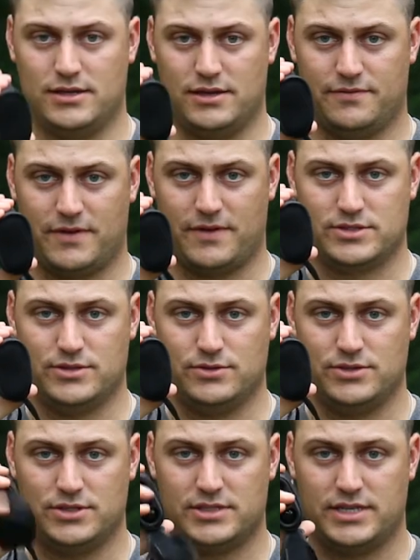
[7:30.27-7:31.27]
if I was to
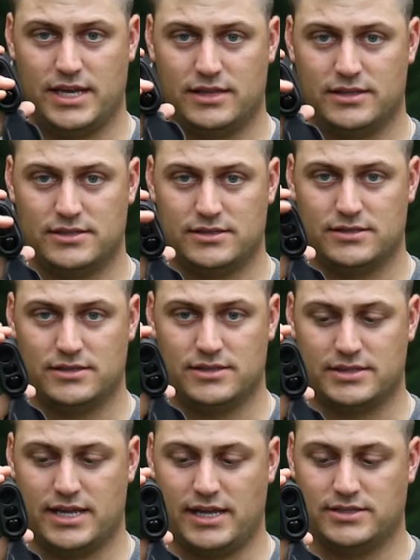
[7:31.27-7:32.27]
just take this
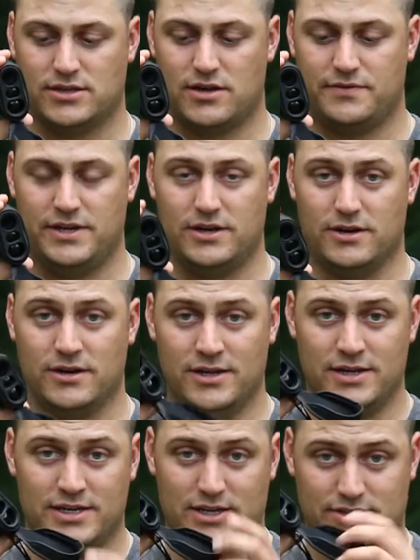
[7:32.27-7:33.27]
case off here,
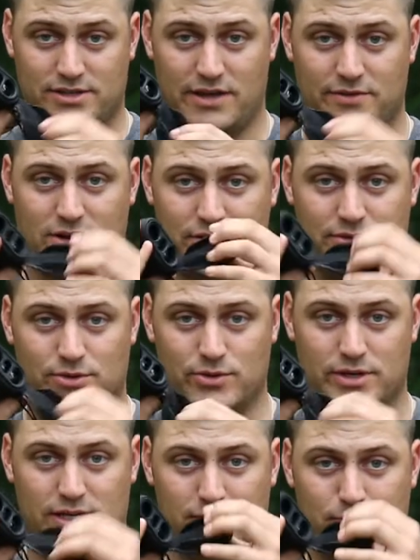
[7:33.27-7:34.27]
now see, I've gone through
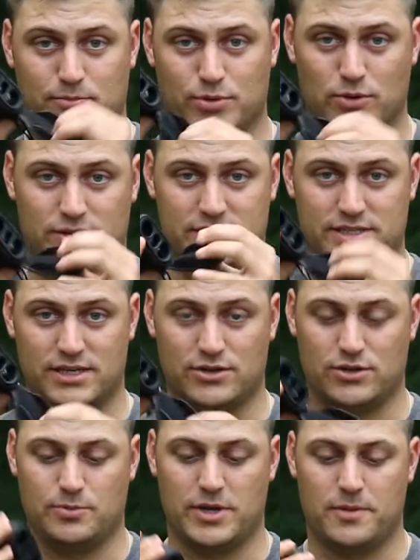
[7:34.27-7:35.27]
and broke this in a
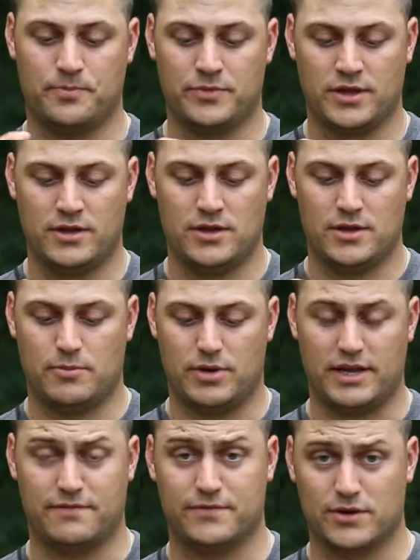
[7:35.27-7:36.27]
little bit,
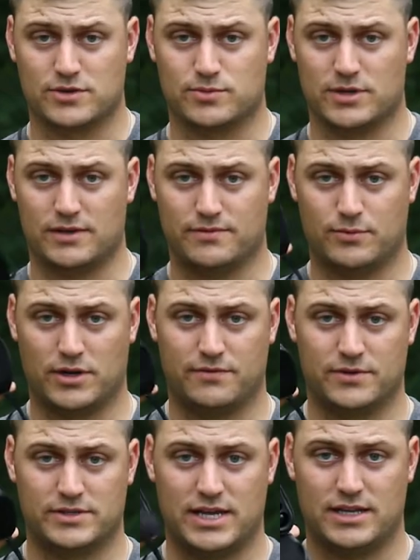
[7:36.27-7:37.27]
but at first when I
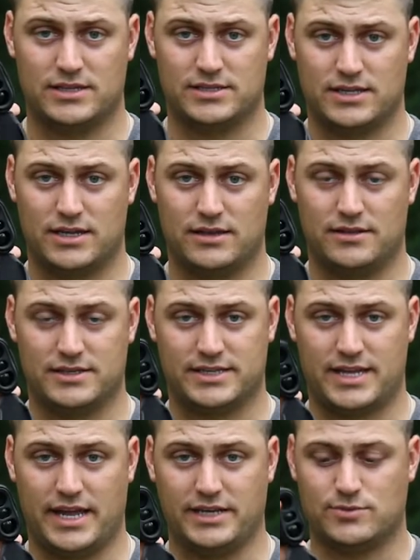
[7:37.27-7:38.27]
first had this
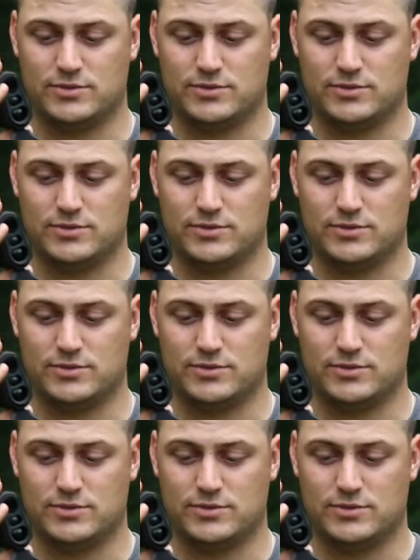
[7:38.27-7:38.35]
case